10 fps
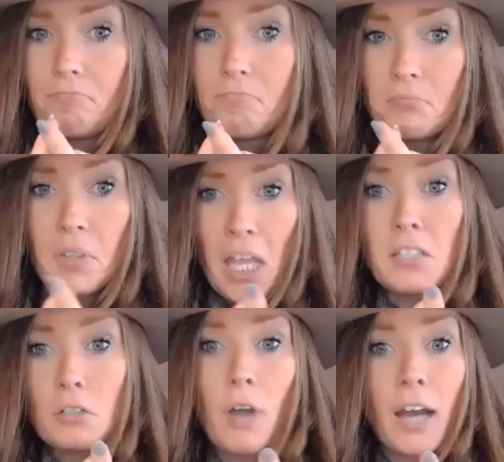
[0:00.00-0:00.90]

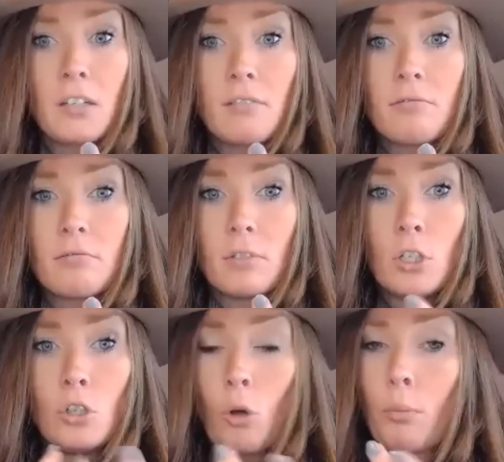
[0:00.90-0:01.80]
less attractive.
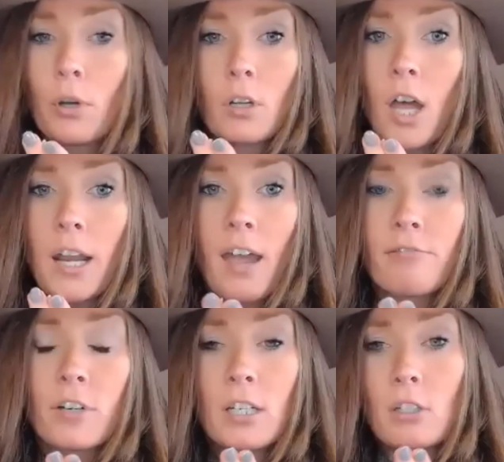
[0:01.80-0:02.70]
You don't put a lot of
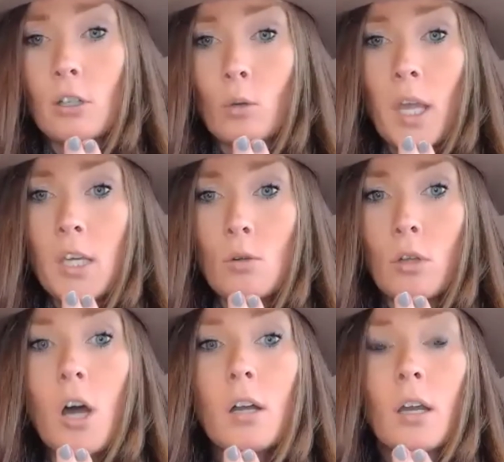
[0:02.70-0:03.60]
effort into the way you
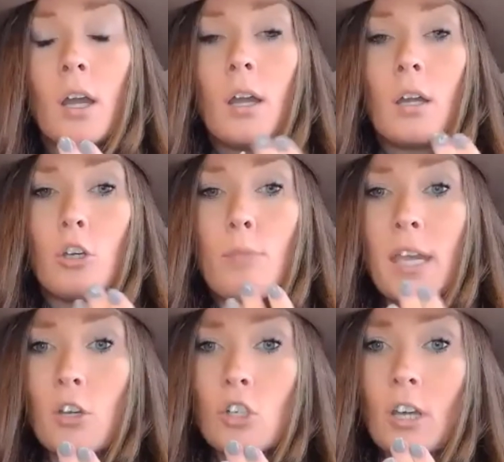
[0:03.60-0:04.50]
look. You
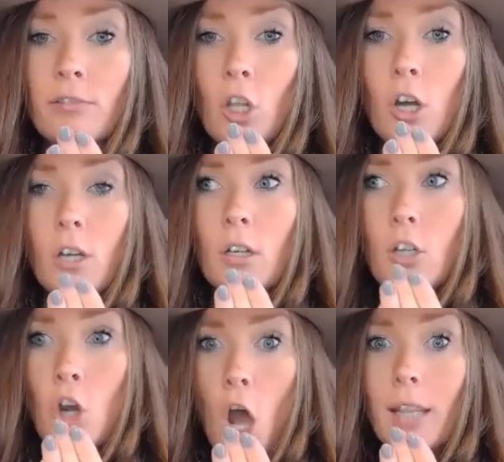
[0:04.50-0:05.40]
make yourself look
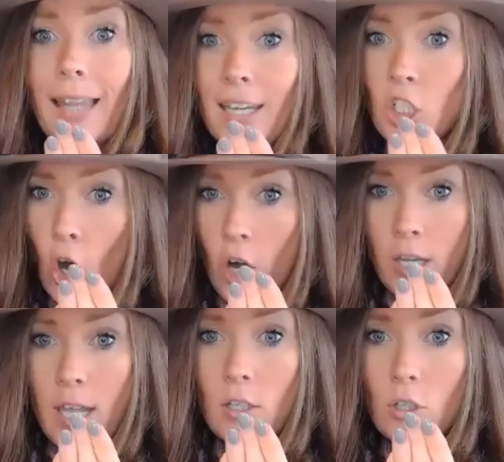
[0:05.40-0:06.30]
not like a
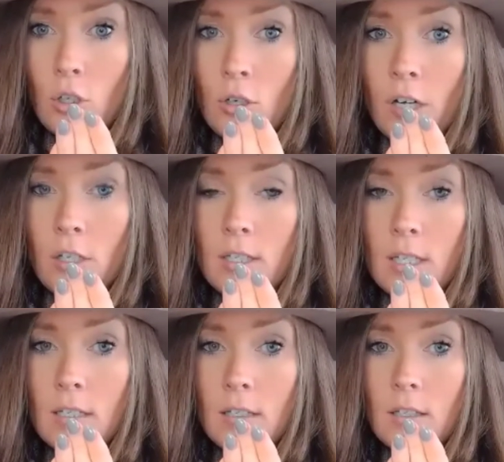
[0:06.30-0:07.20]
target to
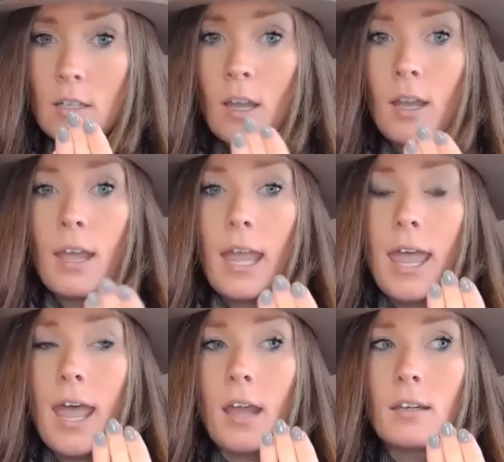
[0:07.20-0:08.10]
narcissists.
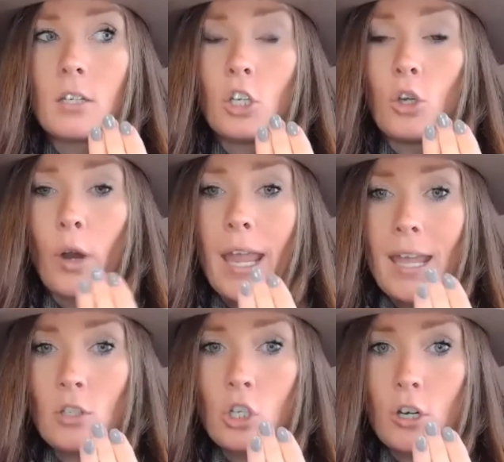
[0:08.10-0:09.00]
And your
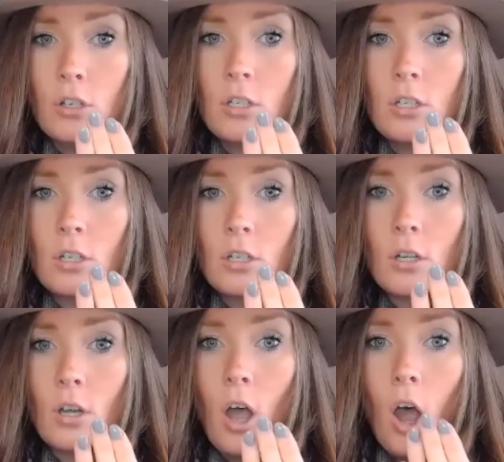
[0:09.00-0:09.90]
answers
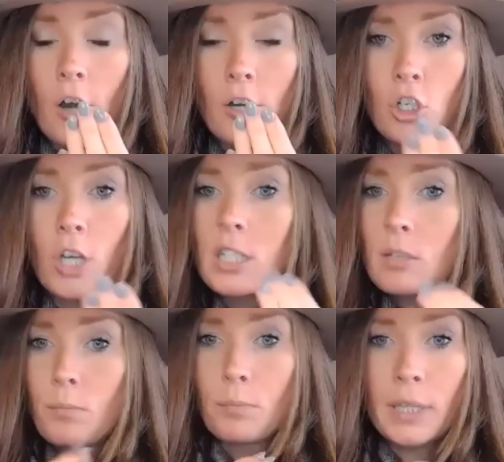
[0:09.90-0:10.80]
are just
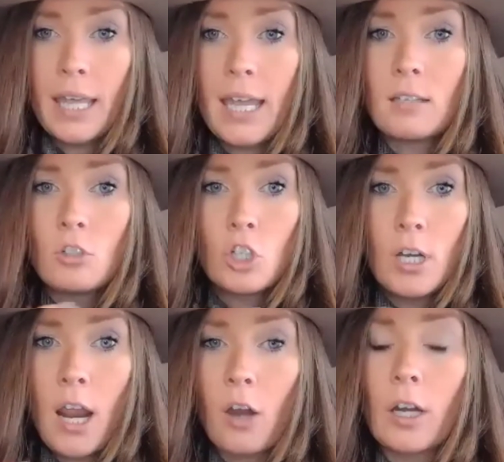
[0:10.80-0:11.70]
plain
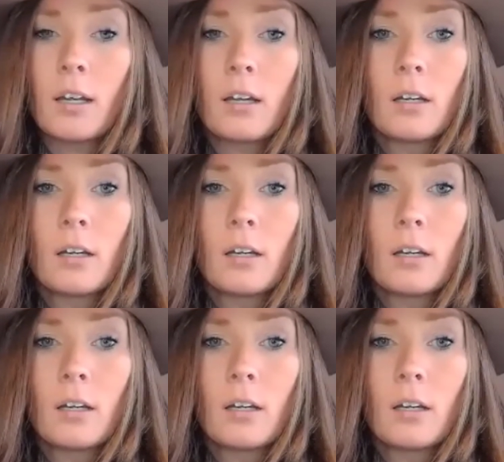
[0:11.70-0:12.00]
generic,